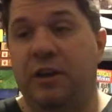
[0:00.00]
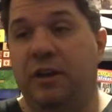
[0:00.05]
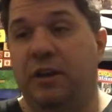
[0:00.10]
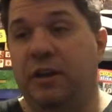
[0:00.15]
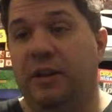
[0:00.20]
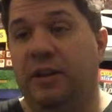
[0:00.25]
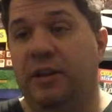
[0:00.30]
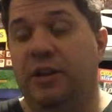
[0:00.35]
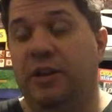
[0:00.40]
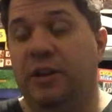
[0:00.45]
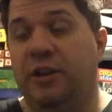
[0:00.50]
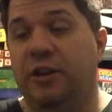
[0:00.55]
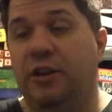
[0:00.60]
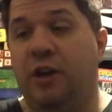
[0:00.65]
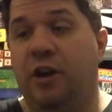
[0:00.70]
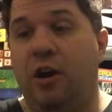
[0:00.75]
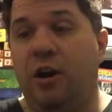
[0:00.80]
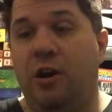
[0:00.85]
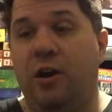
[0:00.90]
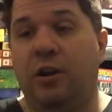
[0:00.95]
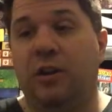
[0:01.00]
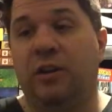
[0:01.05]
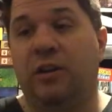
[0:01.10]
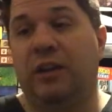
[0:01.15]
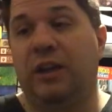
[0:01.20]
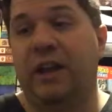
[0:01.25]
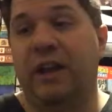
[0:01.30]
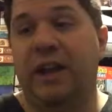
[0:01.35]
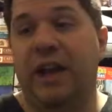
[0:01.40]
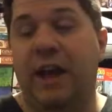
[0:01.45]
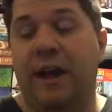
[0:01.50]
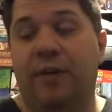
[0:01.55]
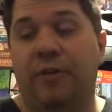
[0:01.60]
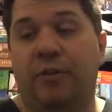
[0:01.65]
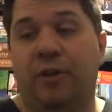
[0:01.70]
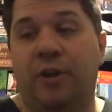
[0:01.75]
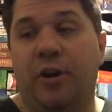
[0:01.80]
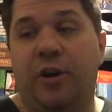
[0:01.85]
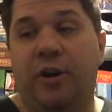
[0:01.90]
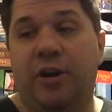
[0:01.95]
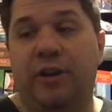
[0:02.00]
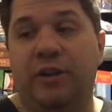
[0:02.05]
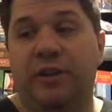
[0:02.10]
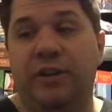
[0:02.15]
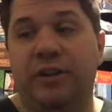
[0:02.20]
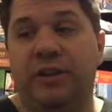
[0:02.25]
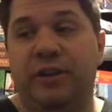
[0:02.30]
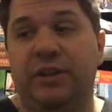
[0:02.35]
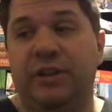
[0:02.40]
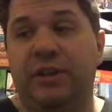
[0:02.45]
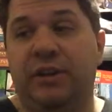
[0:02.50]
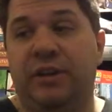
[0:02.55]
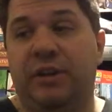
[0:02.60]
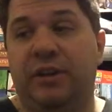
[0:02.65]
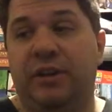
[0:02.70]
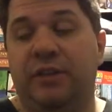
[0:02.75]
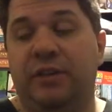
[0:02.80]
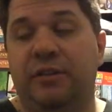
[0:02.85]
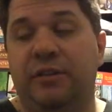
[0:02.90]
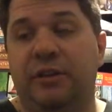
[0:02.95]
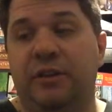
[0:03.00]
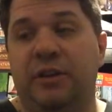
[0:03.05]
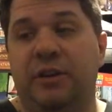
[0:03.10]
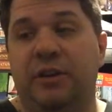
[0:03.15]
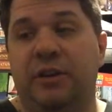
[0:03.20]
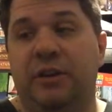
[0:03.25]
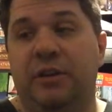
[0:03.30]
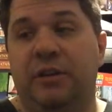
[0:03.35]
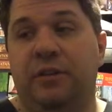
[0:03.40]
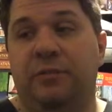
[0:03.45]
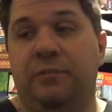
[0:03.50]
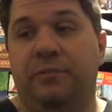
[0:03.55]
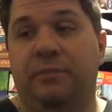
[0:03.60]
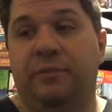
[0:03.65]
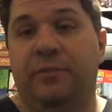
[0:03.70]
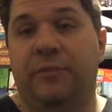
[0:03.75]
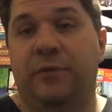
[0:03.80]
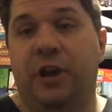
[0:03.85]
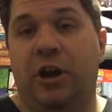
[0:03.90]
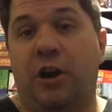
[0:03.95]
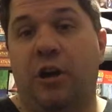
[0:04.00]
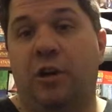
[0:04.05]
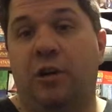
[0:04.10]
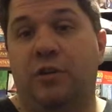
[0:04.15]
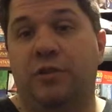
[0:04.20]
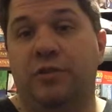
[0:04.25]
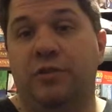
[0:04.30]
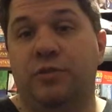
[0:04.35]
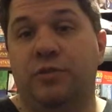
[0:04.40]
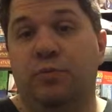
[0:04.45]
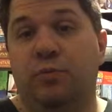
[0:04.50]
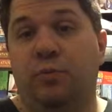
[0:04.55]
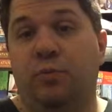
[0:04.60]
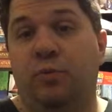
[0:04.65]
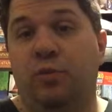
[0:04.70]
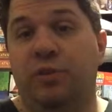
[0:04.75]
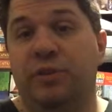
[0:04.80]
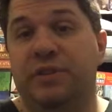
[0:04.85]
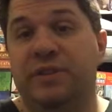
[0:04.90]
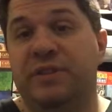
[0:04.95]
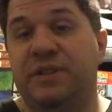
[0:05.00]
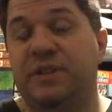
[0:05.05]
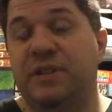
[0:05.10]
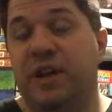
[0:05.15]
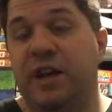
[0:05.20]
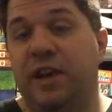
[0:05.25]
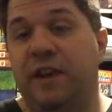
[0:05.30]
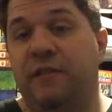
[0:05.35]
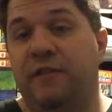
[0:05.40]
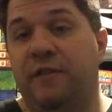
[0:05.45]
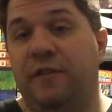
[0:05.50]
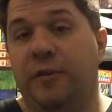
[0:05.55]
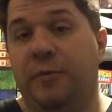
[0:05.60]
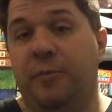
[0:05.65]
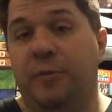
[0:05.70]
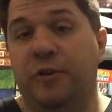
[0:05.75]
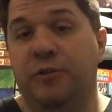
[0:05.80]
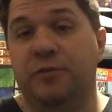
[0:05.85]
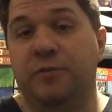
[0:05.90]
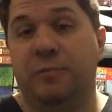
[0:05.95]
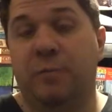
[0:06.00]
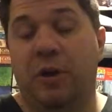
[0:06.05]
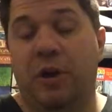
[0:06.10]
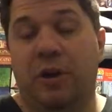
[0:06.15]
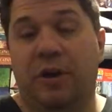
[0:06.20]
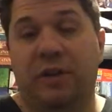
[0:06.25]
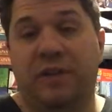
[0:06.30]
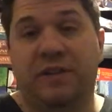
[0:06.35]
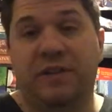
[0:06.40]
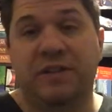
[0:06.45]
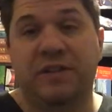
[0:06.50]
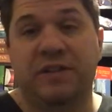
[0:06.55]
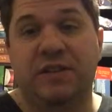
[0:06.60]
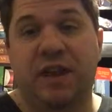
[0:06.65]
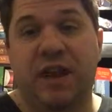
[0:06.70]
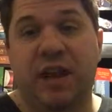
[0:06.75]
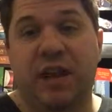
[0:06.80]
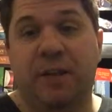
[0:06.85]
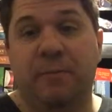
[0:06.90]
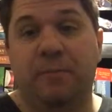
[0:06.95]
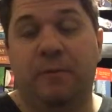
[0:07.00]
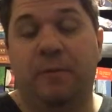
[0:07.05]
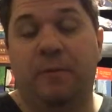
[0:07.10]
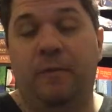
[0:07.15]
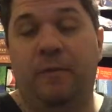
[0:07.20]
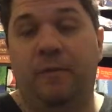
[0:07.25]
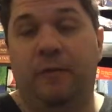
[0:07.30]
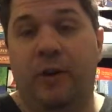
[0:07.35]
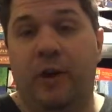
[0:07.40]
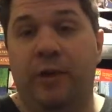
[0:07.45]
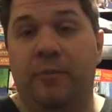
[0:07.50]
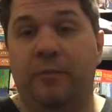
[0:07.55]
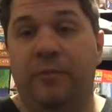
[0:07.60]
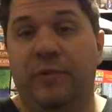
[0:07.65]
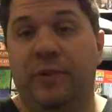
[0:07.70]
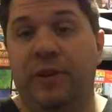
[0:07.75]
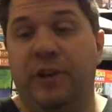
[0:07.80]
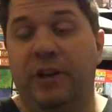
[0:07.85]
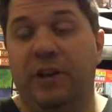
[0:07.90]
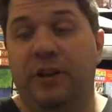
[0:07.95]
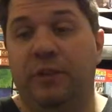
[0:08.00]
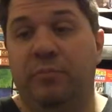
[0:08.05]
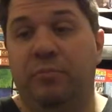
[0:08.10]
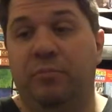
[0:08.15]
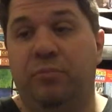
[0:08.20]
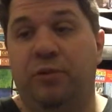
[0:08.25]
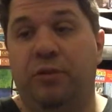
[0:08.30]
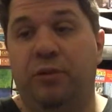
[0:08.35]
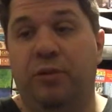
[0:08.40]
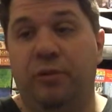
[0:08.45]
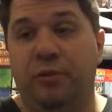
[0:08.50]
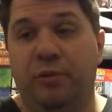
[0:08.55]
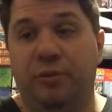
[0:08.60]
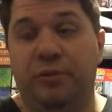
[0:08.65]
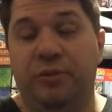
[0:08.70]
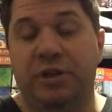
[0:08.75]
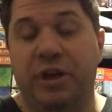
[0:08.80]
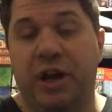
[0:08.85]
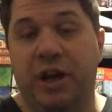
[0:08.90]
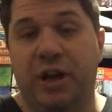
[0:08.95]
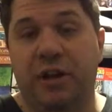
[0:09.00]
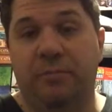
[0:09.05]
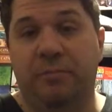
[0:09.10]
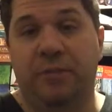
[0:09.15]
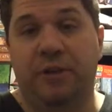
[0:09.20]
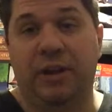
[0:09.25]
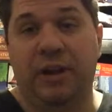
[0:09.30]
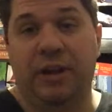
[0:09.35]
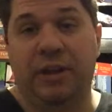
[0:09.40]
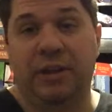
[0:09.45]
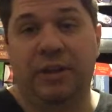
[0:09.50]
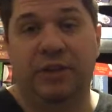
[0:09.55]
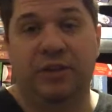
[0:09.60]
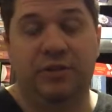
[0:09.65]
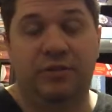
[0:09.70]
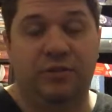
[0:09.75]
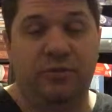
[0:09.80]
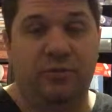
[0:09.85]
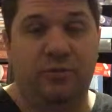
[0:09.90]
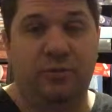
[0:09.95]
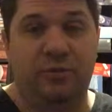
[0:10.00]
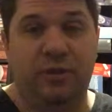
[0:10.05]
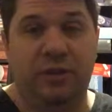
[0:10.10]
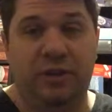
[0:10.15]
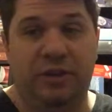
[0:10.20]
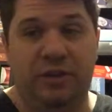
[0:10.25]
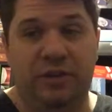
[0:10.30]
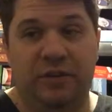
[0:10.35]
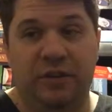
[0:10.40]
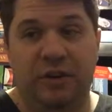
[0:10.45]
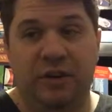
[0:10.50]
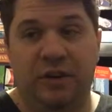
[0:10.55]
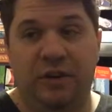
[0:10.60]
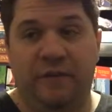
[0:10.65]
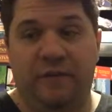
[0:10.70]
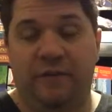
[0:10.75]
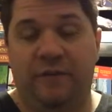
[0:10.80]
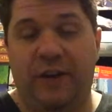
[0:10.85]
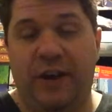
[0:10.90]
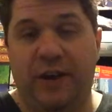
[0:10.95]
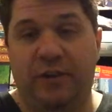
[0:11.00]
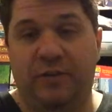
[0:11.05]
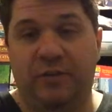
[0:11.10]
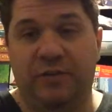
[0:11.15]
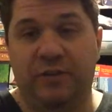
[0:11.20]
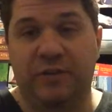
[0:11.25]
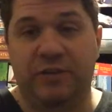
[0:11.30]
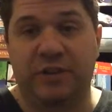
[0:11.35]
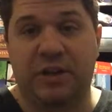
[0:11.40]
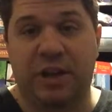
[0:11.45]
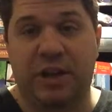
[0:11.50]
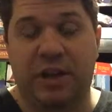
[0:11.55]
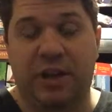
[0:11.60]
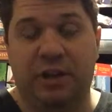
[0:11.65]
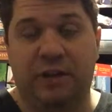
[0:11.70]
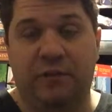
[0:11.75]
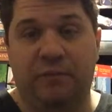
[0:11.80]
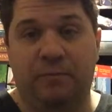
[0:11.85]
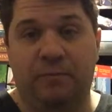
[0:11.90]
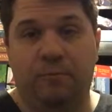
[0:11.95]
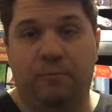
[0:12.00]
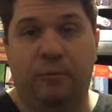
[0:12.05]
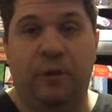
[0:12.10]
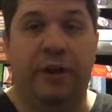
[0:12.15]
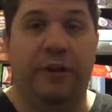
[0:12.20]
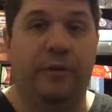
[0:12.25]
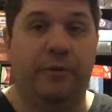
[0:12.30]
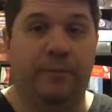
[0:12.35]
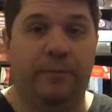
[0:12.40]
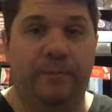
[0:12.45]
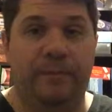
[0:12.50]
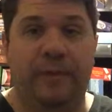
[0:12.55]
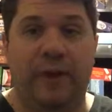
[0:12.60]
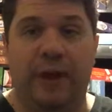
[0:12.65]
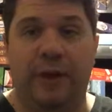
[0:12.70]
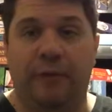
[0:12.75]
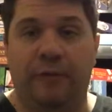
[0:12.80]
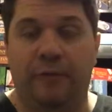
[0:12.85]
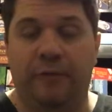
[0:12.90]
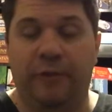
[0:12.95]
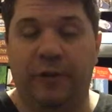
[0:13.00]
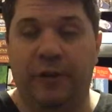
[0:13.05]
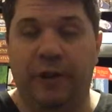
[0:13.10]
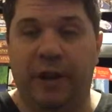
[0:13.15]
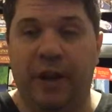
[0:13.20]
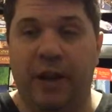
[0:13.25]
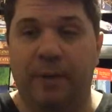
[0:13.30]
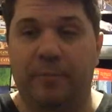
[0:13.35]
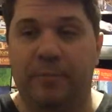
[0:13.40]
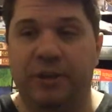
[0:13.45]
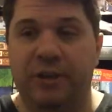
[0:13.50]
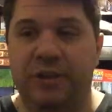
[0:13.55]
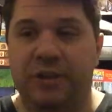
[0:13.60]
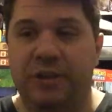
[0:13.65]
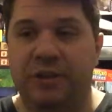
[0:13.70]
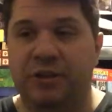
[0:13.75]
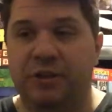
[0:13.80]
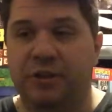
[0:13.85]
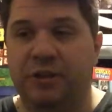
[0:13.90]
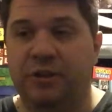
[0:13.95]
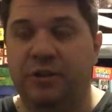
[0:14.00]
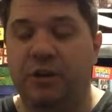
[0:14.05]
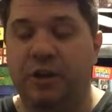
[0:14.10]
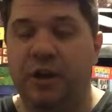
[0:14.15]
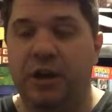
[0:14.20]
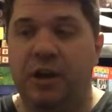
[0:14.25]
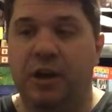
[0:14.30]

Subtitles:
The card layout on the cards would stay for the most part the same from the prototype into the final design, well, final for the competition.